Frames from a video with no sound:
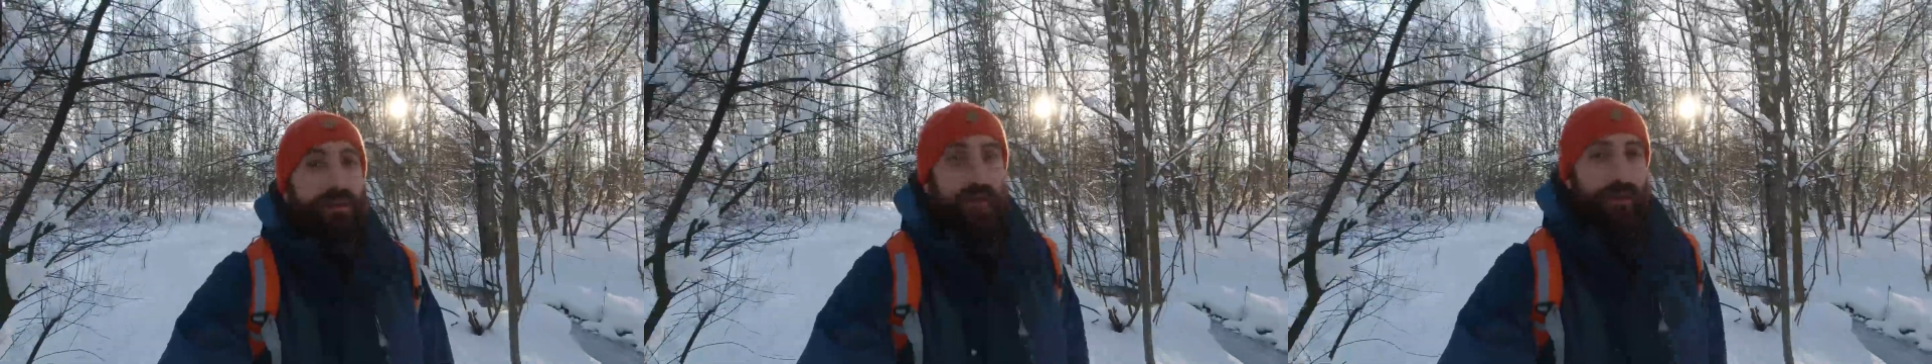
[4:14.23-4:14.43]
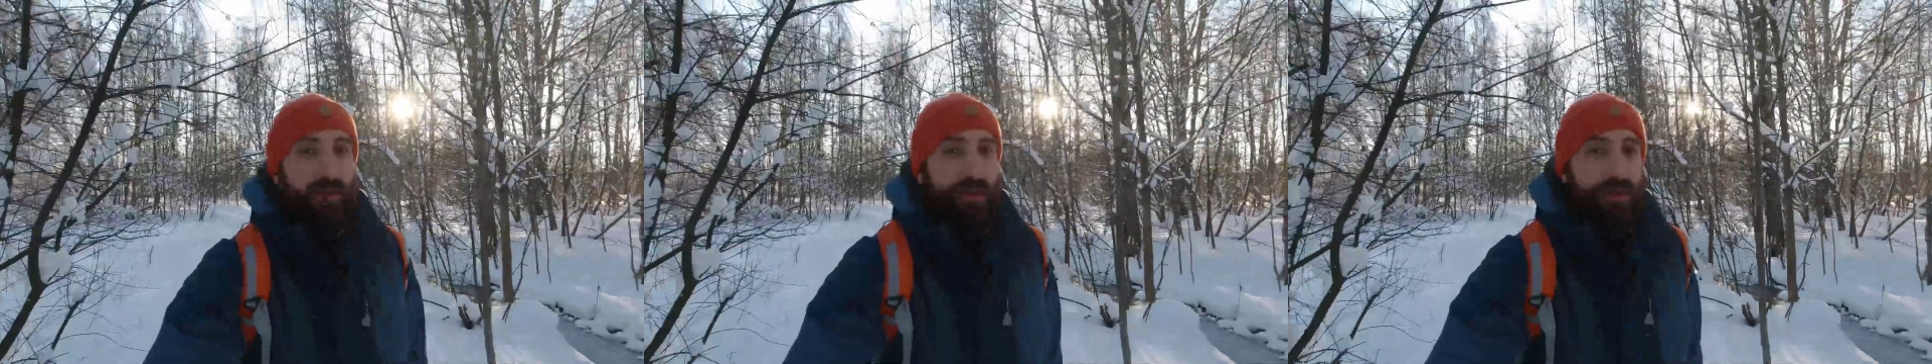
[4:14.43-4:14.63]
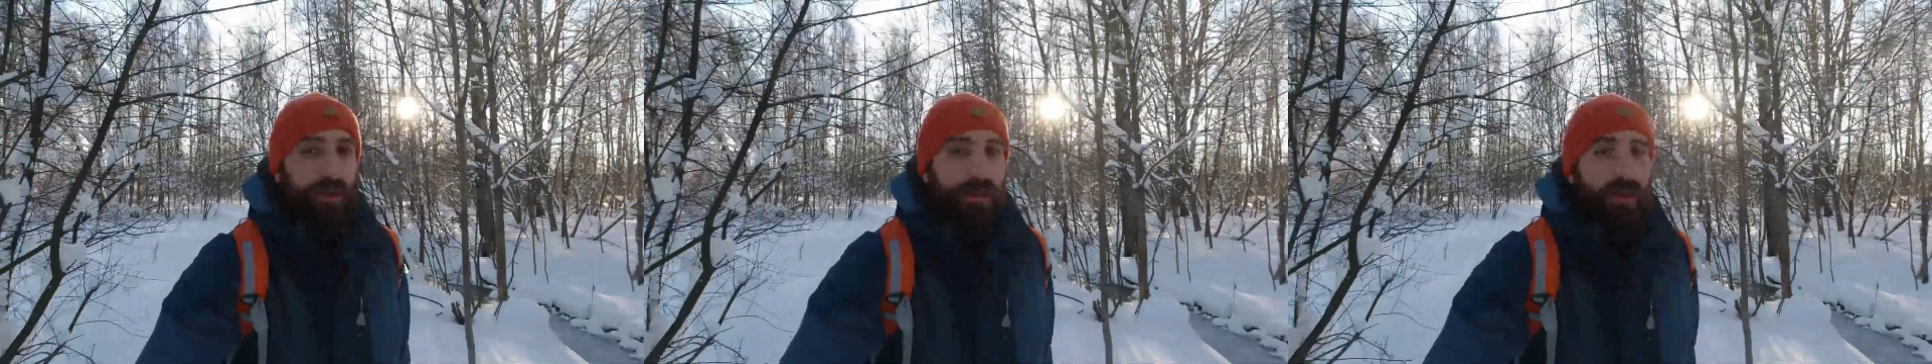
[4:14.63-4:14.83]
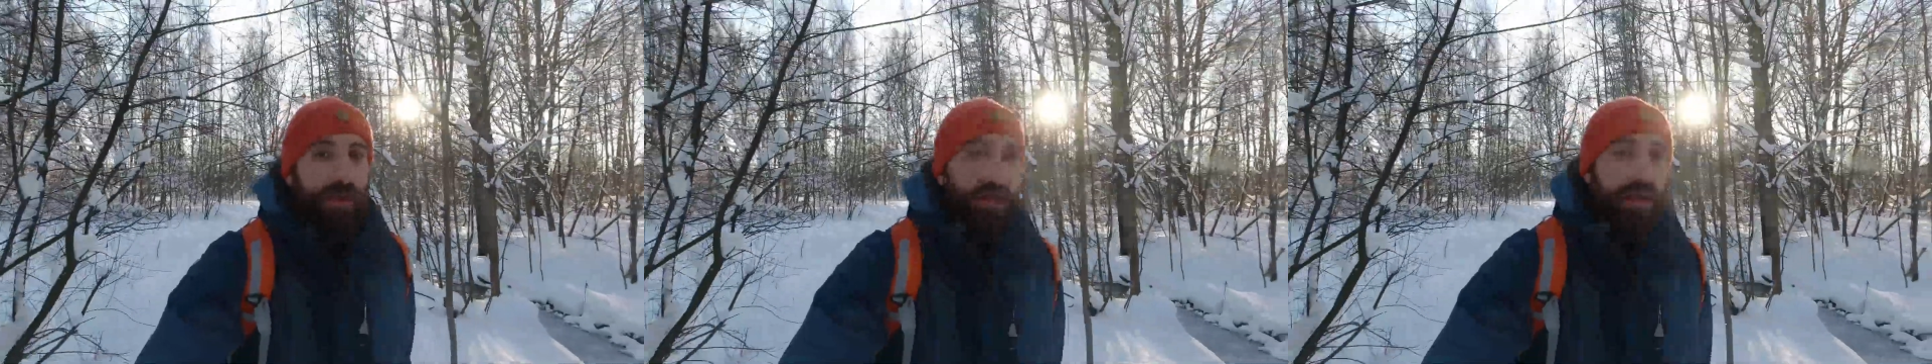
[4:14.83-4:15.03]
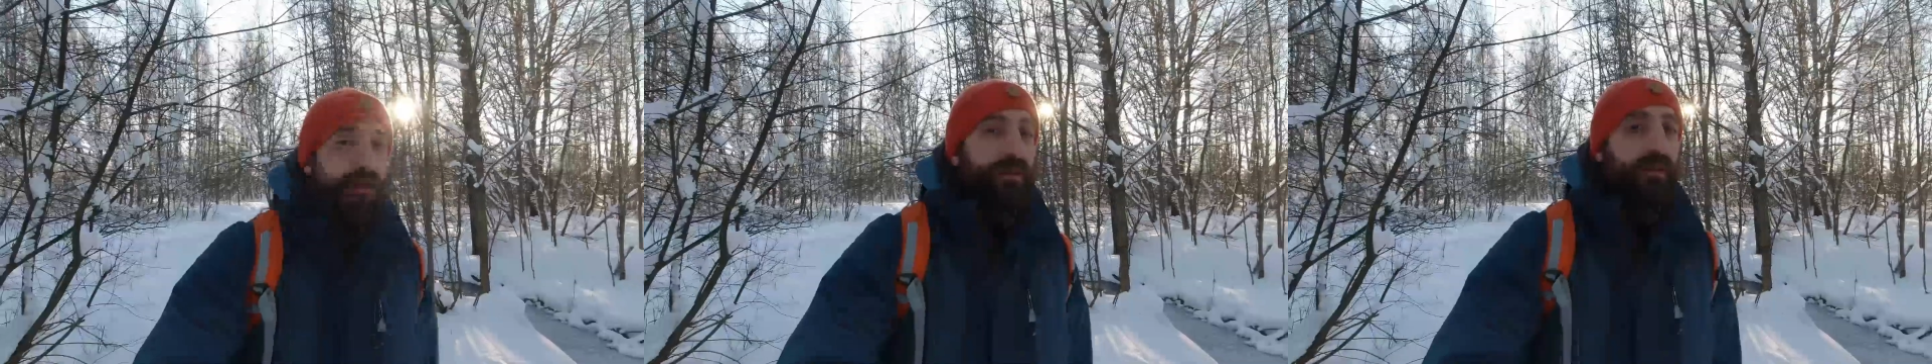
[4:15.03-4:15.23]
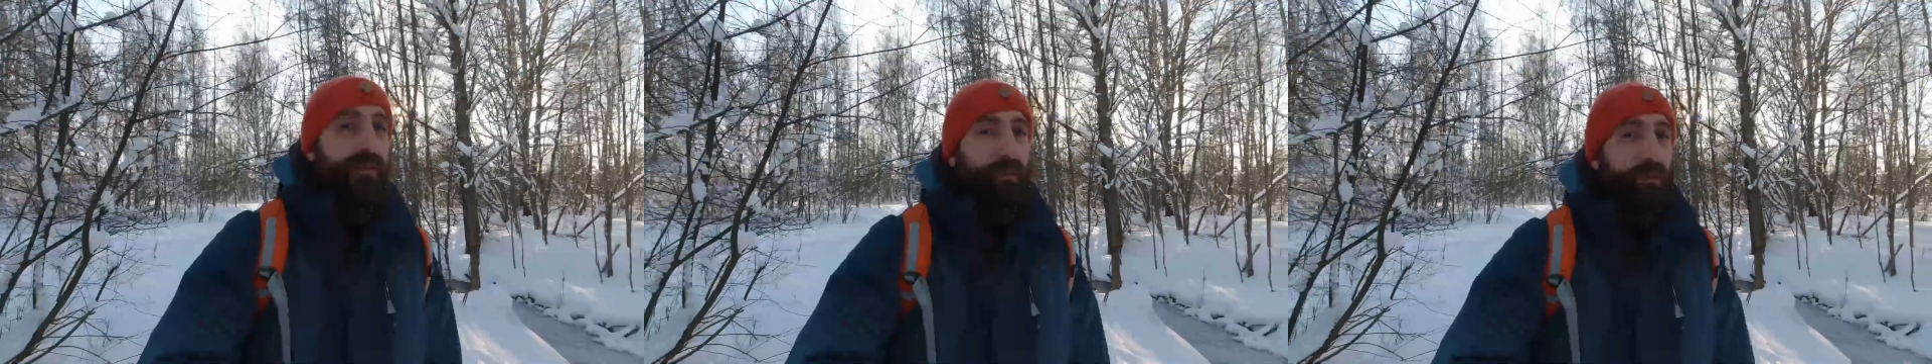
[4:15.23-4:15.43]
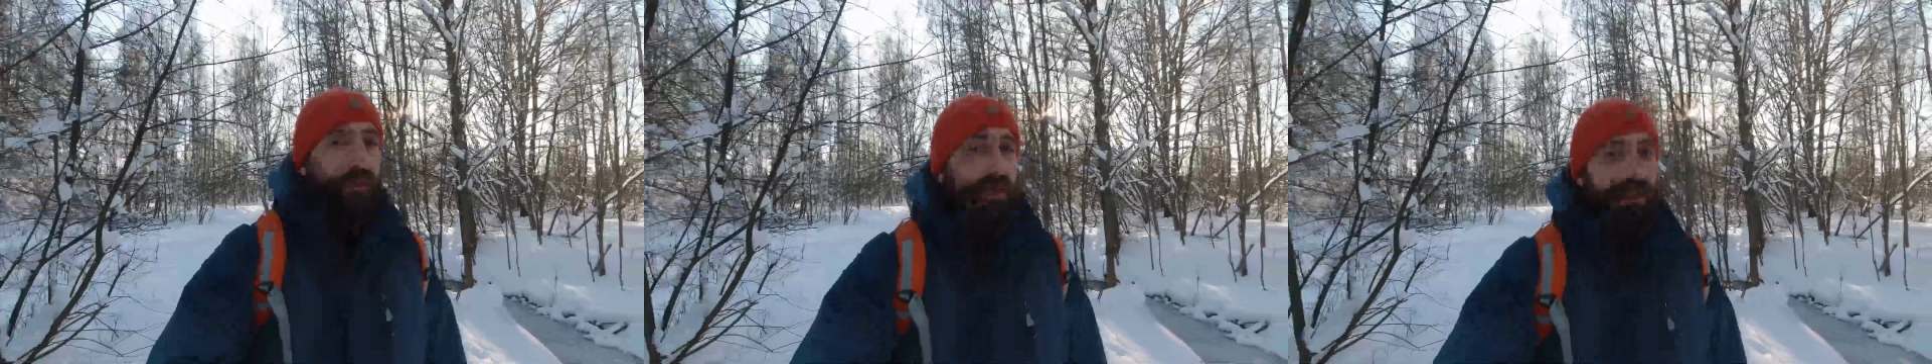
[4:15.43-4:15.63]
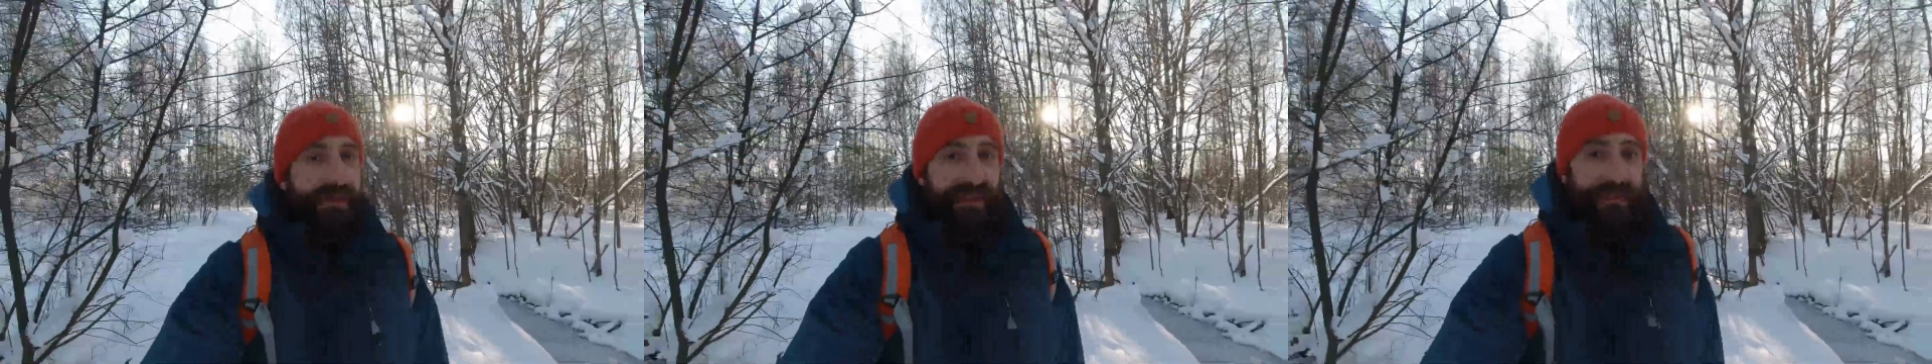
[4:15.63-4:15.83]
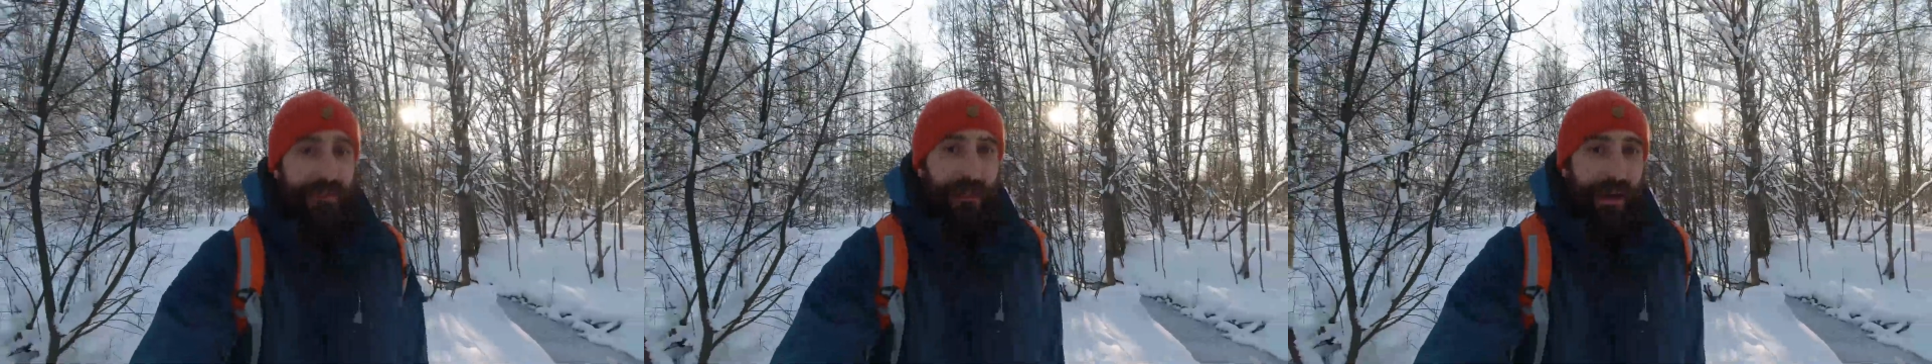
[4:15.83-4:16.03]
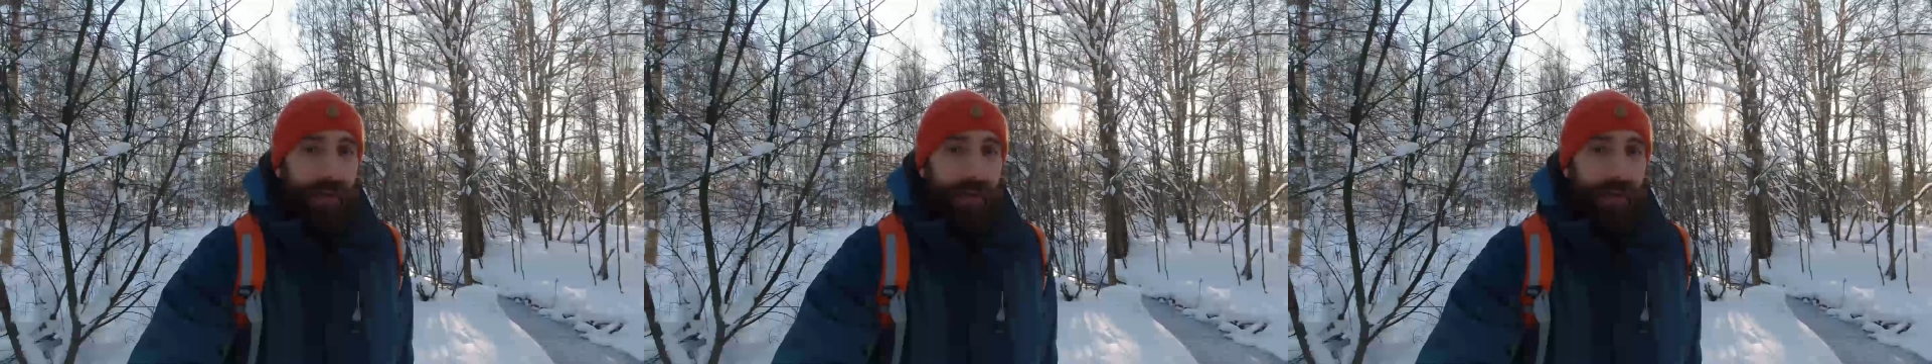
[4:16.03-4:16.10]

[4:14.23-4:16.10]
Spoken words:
control. So if you put this thing in